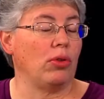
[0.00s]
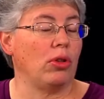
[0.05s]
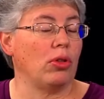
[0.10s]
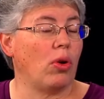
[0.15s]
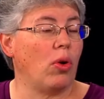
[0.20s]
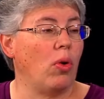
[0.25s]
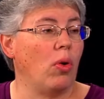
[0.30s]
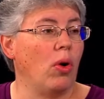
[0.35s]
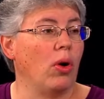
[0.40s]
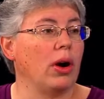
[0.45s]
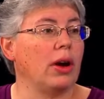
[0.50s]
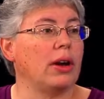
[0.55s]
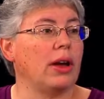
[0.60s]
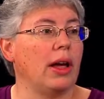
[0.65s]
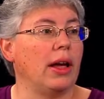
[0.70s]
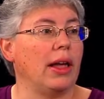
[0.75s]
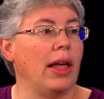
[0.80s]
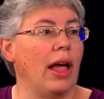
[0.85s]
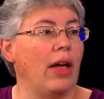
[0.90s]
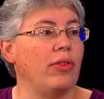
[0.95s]
court
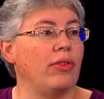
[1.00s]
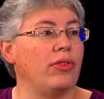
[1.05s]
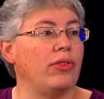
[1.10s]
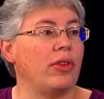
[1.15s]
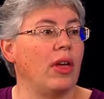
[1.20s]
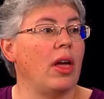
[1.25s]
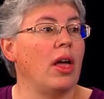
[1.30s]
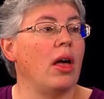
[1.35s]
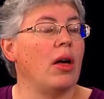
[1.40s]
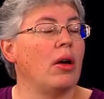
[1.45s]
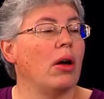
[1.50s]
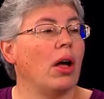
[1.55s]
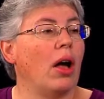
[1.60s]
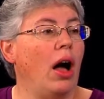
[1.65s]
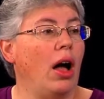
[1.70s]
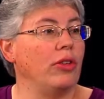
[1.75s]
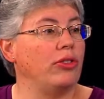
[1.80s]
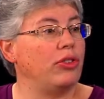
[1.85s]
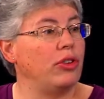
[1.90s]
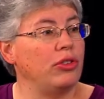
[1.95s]
against
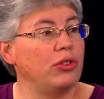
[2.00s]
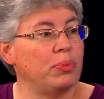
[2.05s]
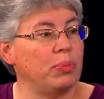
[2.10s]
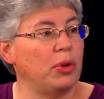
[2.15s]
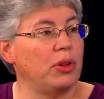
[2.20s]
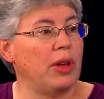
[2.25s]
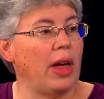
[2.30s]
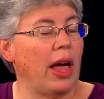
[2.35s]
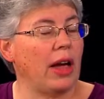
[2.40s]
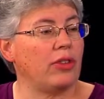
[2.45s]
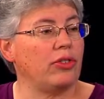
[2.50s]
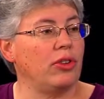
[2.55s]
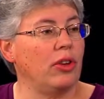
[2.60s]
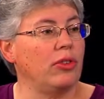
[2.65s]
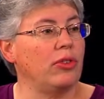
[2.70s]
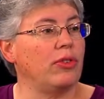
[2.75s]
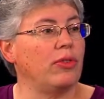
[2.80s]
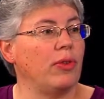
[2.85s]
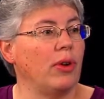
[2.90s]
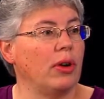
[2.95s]
conscience
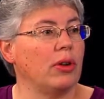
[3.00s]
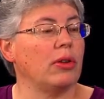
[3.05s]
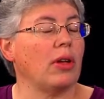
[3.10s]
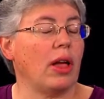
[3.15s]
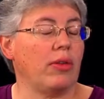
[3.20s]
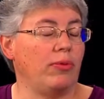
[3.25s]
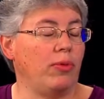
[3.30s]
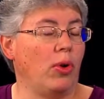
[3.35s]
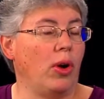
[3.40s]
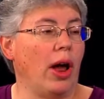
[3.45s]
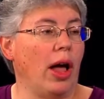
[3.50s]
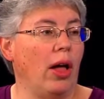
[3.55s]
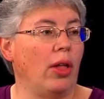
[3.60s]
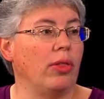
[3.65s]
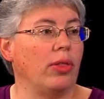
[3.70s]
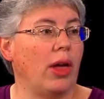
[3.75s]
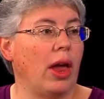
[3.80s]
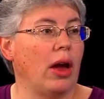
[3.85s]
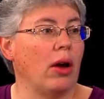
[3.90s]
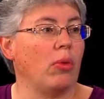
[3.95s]
protections for, for
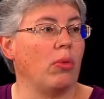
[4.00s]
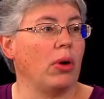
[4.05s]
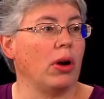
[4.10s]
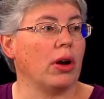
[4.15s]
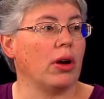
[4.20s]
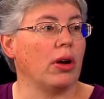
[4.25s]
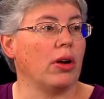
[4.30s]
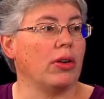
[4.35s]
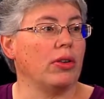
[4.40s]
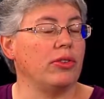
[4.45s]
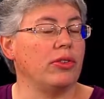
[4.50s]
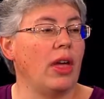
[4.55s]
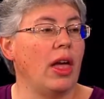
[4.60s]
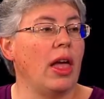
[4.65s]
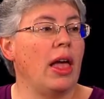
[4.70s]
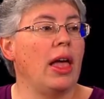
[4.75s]
healthcare workers.